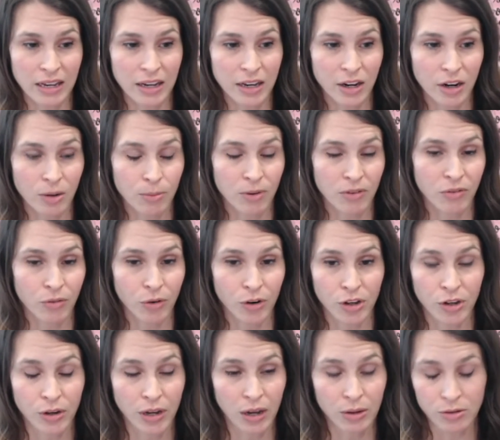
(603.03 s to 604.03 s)
in here before
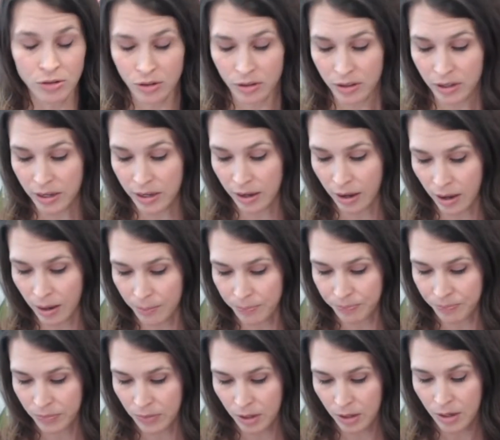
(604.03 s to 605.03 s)
you go to the
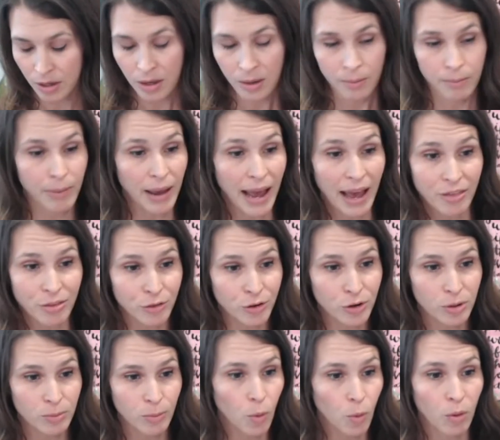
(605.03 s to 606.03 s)

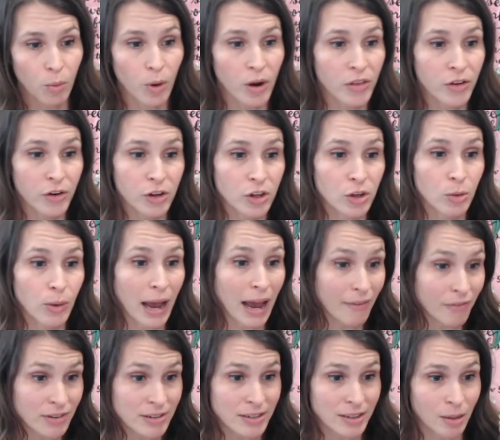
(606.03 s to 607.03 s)
bathroom, or whether you
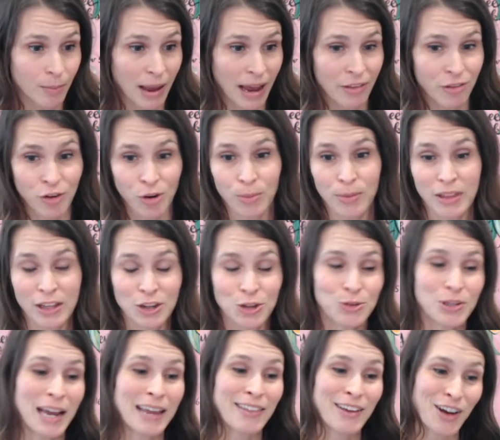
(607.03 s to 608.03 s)
have this in the bathroom and then you
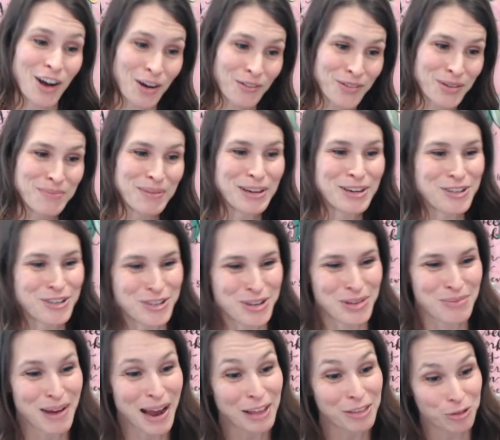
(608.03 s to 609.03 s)
take the coffee mixture to
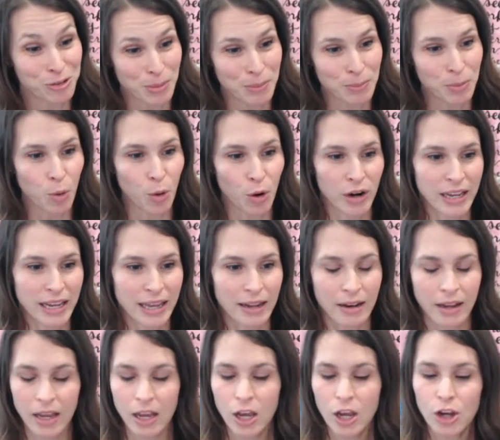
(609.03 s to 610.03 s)
the bathroom and pour it in,
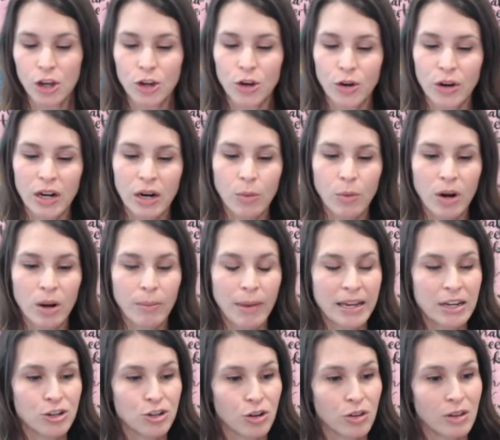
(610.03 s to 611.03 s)
you're going to want to
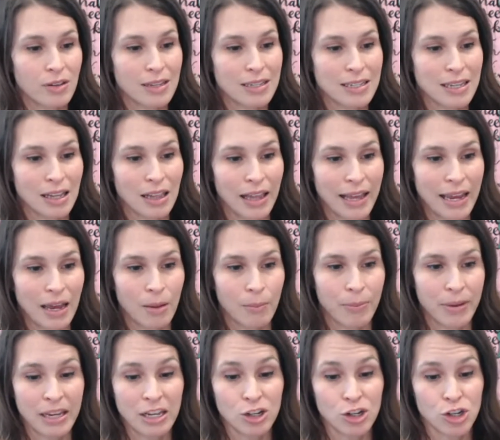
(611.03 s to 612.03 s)
make sure that this clamp
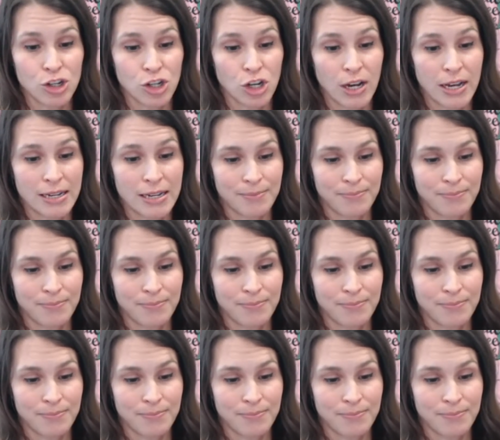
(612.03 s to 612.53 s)
is shut.